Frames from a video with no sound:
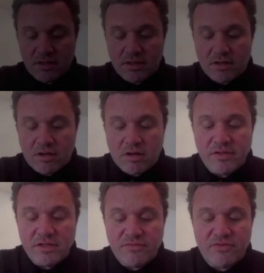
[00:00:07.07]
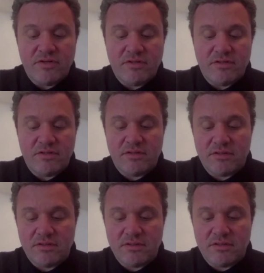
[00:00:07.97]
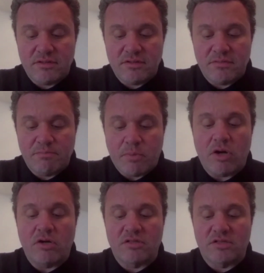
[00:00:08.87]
all the different parts